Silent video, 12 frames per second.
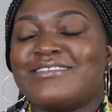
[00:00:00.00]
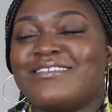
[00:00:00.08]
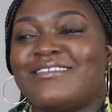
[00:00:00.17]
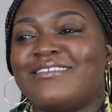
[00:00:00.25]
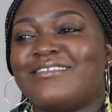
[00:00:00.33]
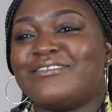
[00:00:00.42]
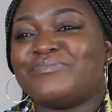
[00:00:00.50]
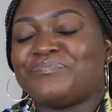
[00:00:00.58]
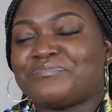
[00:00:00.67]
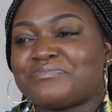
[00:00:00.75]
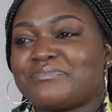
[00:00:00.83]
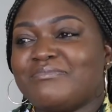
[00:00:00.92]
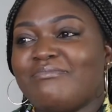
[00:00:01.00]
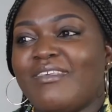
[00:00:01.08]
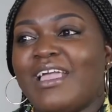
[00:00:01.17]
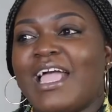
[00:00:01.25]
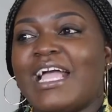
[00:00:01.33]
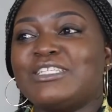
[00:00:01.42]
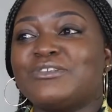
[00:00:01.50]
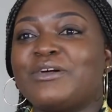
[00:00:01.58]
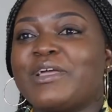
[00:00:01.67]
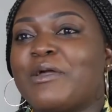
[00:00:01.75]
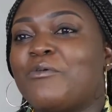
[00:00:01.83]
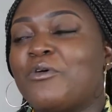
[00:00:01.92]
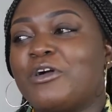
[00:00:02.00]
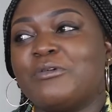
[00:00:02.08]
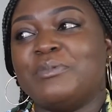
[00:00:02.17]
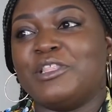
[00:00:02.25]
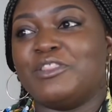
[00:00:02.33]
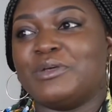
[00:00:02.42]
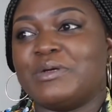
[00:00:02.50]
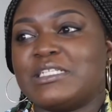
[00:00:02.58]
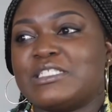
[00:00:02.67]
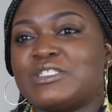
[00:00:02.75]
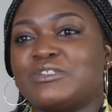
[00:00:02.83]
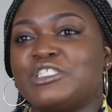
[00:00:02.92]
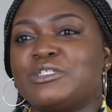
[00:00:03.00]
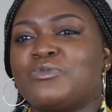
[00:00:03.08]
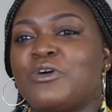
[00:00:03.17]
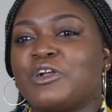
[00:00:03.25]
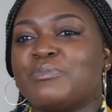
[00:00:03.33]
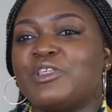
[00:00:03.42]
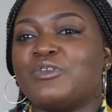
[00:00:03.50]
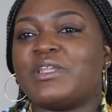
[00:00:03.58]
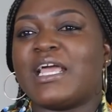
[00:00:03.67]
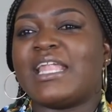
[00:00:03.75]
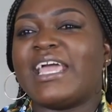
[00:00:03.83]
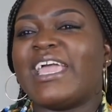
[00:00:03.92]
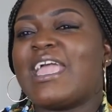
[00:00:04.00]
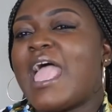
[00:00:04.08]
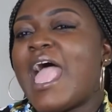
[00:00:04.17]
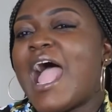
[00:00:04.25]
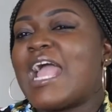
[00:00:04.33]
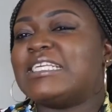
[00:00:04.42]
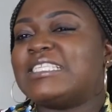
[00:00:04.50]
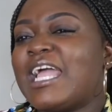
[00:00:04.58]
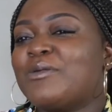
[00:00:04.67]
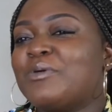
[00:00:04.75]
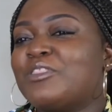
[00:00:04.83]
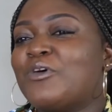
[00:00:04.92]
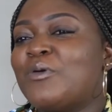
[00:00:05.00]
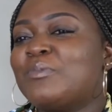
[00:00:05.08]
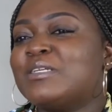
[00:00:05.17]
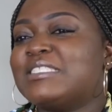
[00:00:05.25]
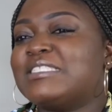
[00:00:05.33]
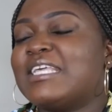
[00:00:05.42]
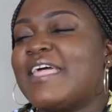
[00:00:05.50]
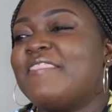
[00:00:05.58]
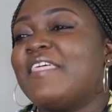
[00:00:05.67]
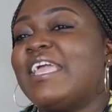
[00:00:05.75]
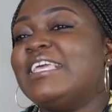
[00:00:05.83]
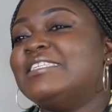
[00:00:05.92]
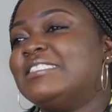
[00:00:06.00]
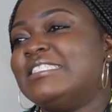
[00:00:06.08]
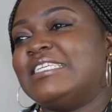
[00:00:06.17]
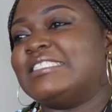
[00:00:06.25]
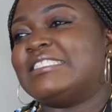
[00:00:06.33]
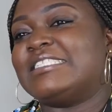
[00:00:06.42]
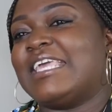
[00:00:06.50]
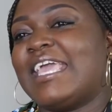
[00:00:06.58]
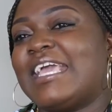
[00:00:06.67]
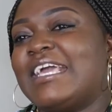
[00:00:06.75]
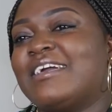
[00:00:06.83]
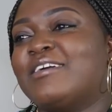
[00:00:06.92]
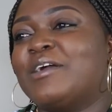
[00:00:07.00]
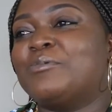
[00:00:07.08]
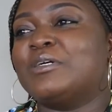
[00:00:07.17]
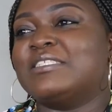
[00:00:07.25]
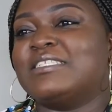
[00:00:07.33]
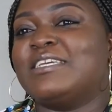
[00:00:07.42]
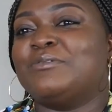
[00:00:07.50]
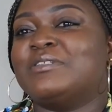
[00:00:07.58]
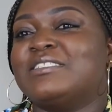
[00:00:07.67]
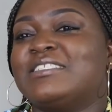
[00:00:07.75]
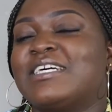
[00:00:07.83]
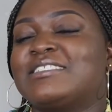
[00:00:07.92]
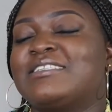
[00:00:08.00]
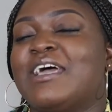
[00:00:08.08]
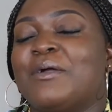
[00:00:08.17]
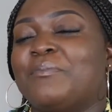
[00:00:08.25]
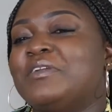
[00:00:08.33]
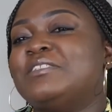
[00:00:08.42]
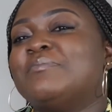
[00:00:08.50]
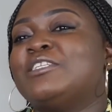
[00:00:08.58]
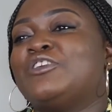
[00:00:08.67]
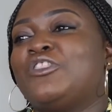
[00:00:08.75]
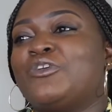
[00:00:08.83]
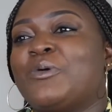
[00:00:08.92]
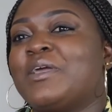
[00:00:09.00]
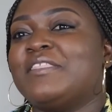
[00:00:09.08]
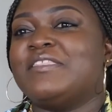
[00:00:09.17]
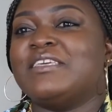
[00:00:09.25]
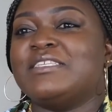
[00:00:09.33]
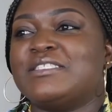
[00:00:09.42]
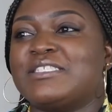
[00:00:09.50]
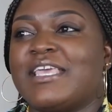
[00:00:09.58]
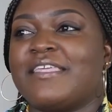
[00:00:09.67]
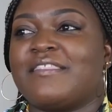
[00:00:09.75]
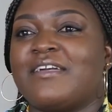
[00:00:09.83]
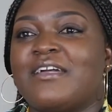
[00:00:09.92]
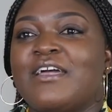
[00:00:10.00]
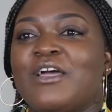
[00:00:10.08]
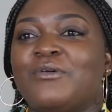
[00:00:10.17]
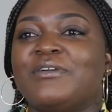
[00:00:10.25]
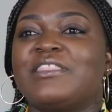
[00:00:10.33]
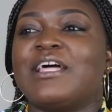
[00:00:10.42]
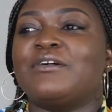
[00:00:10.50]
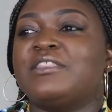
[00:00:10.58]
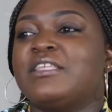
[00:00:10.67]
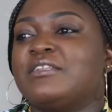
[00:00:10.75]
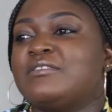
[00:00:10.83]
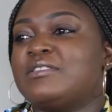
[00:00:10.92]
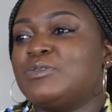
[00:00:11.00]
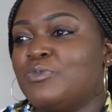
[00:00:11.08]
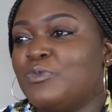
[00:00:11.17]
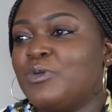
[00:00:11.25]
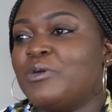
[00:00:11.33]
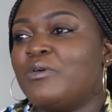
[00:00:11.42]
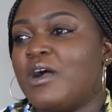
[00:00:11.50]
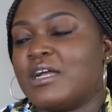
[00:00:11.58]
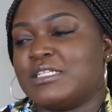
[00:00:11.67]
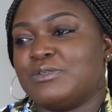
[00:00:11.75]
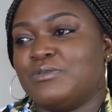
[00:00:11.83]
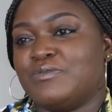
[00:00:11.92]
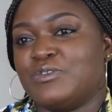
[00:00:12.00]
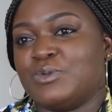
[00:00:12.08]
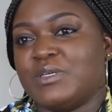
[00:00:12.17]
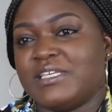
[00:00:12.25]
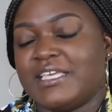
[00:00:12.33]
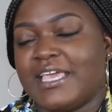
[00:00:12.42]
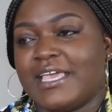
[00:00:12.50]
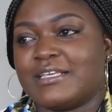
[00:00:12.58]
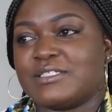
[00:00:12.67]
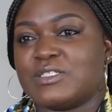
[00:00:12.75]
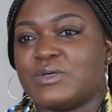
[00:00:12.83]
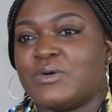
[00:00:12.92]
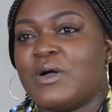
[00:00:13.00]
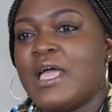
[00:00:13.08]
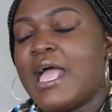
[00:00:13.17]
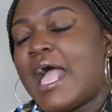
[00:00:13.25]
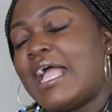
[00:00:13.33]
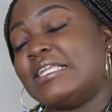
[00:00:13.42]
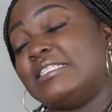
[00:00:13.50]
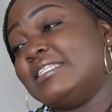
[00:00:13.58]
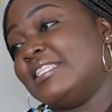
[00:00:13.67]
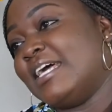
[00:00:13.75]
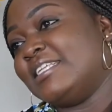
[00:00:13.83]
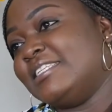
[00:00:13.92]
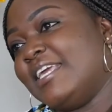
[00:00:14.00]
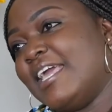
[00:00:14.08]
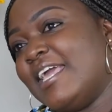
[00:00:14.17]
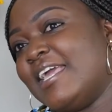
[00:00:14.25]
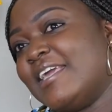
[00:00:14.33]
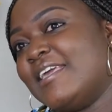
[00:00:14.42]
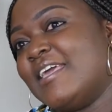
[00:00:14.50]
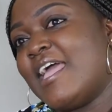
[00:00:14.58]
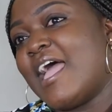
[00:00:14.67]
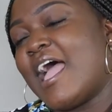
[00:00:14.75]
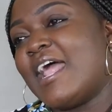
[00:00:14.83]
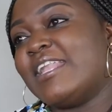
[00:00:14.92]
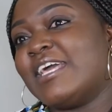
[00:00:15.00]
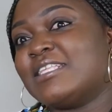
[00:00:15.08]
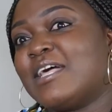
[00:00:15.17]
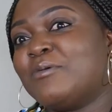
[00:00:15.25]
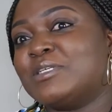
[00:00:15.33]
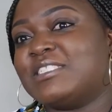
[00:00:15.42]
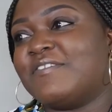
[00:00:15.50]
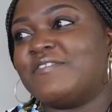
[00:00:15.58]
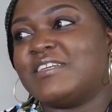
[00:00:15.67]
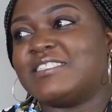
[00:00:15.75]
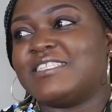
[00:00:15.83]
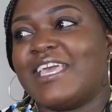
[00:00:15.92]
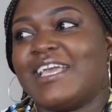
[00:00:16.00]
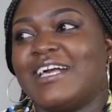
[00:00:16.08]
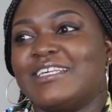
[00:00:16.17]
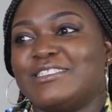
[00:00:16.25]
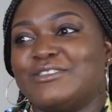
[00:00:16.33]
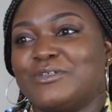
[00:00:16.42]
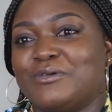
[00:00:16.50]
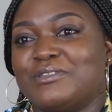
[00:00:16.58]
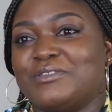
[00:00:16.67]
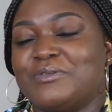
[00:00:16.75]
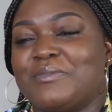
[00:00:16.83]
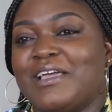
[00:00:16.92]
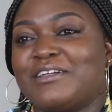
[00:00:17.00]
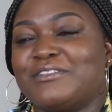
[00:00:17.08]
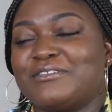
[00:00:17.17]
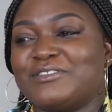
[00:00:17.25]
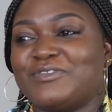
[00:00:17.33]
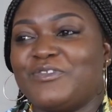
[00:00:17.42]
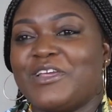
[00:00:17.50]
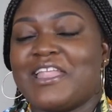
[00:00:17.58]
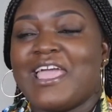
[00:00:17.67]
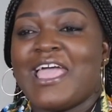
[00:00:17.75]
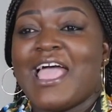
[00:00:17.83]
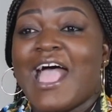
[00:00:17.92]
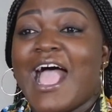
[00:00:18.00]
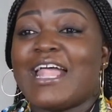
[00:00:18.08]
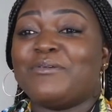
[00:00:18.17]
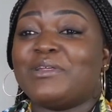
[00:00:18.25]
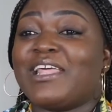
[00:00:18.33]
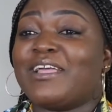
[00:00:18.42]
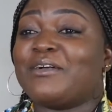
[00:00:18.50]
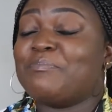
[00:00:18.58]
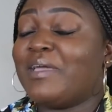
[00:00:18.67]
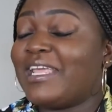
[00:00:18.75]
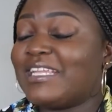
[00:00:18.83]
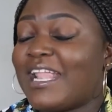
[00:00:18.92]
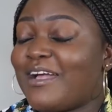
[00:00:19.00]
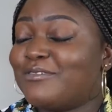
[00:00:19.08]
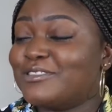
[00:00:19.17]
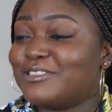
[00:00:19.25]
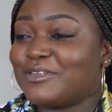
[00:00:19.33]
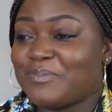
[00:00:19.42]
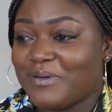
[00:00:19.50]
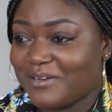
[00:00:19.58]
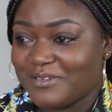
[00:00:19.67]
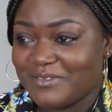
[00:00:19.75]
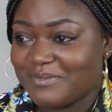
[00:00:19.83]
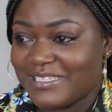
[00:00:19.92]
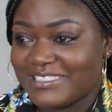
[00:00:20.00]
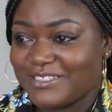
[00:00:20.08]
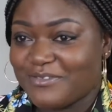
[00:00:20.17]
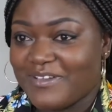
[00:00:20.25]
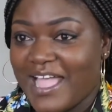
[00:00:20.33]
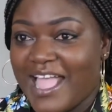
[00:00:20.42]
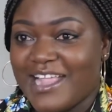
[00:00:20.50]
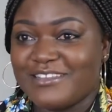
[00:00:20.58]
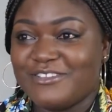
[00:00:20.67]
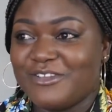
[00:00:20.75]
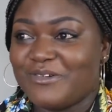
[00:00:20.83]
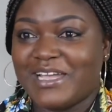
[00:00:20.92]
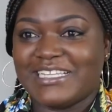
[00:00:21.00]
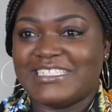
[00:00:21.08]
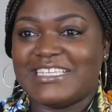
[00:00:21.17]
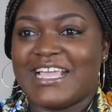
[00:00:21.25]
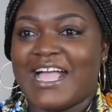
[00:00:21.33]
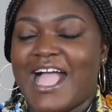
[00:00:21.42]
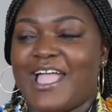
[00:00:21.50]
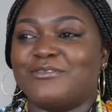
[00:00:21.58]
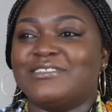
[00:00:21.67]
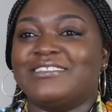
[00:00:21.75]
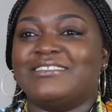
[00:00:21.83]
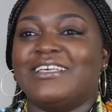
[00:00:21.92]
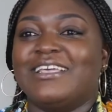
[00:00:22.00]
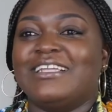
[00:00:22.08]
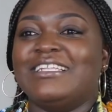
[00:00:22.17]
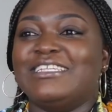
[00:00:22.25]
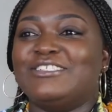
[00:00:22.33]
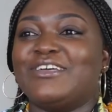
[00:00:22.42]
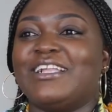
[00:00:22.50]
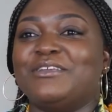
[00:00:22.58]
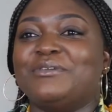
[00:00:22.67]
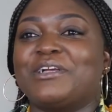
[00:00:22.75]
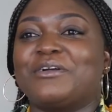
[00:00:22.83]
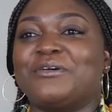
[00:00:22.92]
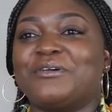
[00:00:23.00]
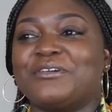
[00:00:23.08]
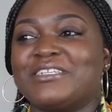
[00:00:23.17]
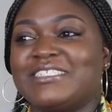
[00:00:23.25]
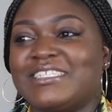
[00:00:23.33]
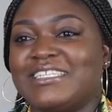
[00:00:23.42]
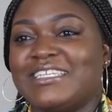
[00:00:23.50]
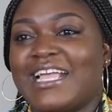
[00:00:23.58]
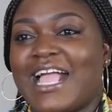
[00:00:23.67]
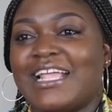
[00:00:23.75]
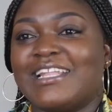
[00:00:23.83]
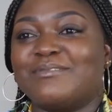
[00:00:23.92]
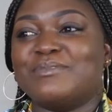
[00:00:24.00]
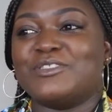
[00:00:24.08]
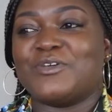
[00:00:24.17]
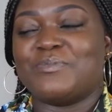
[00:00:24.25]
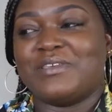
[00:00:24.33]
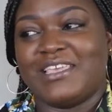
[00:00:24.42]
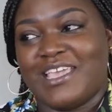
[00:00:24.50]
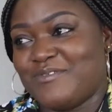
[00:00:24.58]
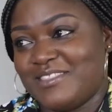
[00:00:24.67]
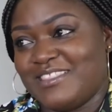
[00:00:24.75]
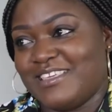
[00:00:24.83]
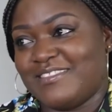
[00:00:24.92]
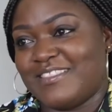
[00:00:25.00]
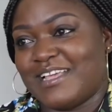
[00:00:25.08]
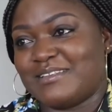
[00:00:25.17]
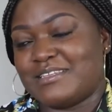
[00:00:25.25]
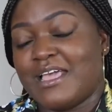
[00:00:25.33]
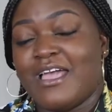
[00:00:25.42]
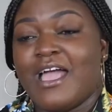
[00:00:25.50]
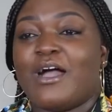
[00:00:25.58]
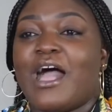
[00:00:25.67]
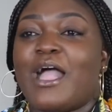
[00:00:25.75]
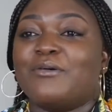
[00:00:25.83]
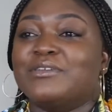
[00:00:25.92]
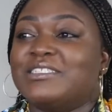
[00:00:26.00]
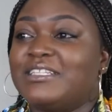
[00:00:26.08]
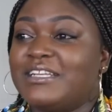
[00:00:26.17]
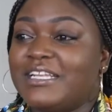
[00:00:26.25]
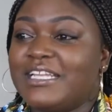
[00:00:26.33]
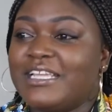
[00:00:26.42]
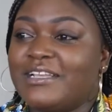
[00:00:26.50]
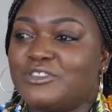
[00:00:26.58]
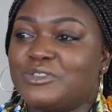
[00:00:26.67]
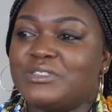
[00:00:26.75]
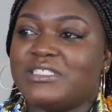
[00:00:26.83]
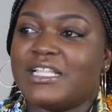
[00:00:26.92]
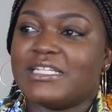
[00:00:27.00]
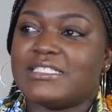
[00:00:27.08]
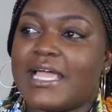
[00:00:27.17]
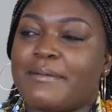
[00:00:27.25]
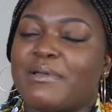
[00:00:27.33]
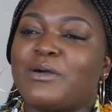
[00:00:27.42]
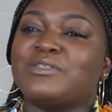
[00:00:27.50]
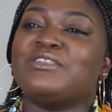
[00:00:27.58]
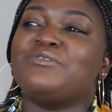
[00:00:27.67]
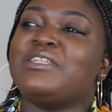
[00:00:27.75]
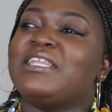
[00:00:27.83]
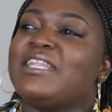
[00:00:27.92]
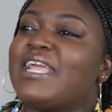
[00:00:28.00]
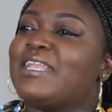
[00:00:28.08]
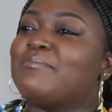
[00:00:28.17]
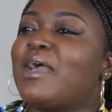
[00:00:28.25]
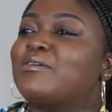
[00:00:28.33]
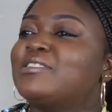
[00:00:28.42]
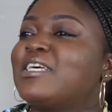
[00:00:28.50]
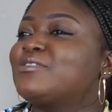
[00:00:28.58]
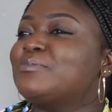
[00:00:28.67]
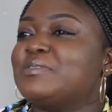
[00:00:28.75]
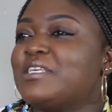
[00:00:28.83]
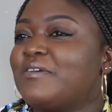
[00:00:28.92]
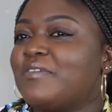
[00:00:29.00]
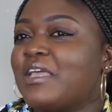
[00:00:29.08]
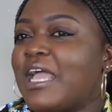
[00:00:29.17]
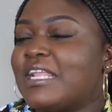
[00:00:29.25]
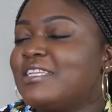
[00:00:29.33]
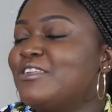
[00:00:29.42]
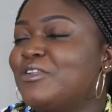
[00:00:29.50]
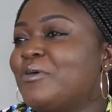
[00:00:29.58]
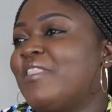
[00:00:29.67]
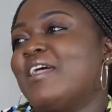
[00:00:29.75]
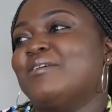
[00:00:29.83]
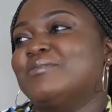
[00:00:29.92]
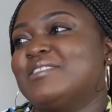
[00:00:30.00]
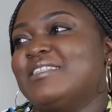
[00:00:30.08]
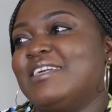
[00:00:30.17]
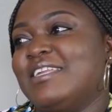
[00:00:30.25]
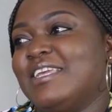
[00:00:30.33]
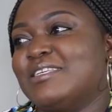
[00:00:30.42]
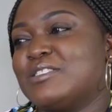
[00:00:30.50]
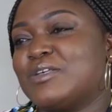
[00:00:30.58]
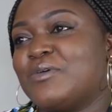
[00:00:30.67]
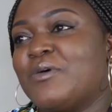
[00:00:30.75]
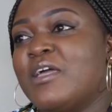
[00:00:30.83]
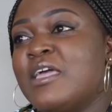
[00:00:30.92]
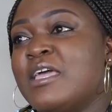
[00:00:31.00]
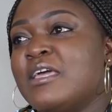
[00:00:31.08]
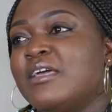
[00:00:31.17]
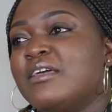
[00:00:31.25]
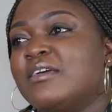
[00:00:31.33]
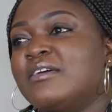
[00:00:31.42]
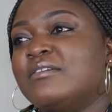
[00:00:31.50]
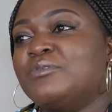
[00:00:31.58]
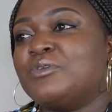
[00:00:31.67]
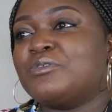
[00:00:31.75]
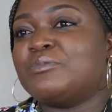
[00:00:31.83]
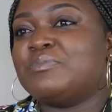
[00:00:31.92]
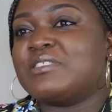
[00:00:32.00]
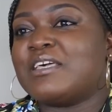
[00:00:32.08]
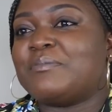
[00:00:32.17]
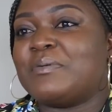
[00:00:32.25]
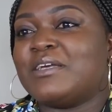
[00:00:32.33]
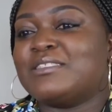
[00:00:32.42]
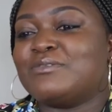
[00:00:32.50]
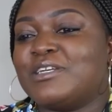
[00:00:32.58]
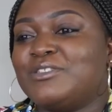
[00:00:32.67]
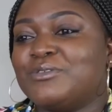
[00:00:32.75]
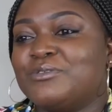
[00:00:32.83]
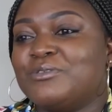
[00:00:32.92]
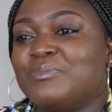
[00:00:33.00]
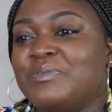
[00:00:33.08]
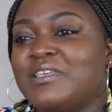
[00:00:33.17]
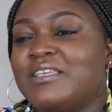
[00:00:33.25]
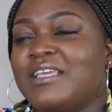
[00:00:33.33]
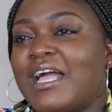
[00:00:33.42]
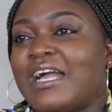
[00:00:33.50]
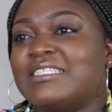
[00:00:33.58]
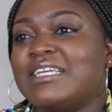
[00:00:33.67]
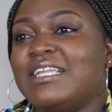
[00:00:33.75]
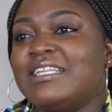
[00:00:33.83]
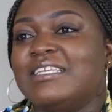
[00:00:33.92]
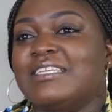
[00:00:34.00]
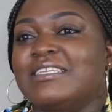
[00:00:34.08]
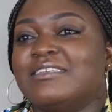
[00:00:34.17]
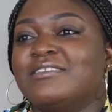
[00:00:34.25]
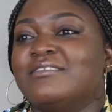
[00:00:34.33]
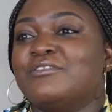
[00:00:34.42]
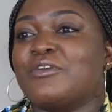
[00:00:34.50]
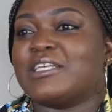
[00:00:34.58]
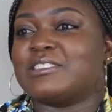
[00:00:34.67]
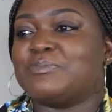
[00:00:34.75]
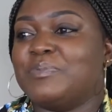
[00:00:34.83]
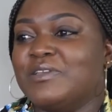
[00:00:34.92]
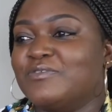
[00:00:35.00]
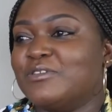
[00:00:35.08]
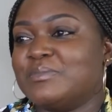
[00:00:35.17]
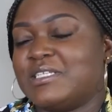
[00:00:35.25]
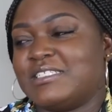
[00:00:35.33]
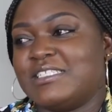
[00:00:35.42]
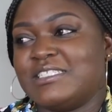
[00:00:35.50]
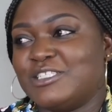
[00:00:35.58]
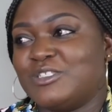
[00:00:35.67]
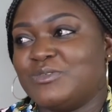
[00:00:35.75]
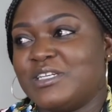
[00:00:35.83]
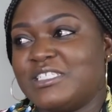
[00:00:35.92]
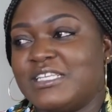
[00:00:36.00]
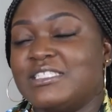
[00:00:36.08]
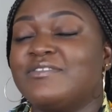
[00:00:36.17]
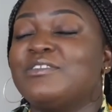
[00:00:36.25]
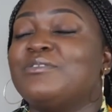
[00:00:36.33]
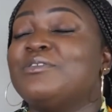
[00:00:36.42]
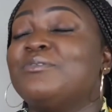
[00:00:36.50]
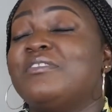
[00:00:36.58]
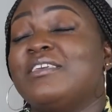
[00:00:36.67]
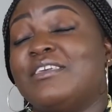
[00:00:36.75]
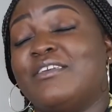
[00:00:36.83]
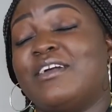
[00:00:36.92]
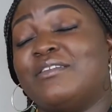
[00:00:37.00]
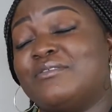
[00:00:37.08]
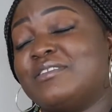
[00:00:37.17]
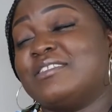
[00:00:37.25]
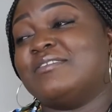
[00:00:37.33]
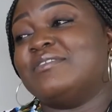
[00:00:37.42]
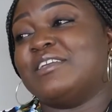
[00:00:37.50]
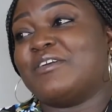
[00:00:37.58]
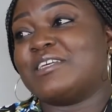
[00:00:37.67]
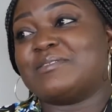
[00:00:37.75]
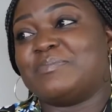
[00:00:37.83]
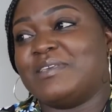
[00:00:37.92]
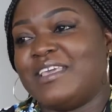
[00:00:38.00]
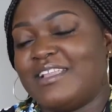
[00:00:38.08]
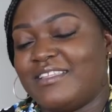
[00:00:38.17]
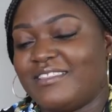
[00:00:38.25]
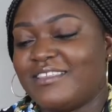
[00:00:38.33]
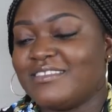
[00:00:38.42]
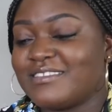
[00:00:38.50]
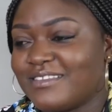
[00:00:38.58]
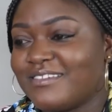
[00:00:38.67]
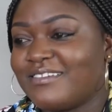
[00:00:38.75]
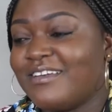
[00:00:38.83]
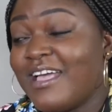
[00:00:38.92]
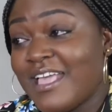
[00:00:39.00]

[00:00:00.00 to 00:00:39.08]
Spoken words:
So I told her, okay, walk me through it. So she walked me through it, and I started with almost the easiest cake, because it was just pretty much throwing things together without the real art of doing cake. So I did that cake, and that was the first cake I sold to my close friend. And when I made it, I was so proud of myself. I had no idea I was literally recording and absorbing everything that I was learning during that time. I wasn't really learning, but I was just observing. I didn't know that I was learning. So you could be surprised what you could be actually grasping from certain situations, even when you think you're not even grasping anything. So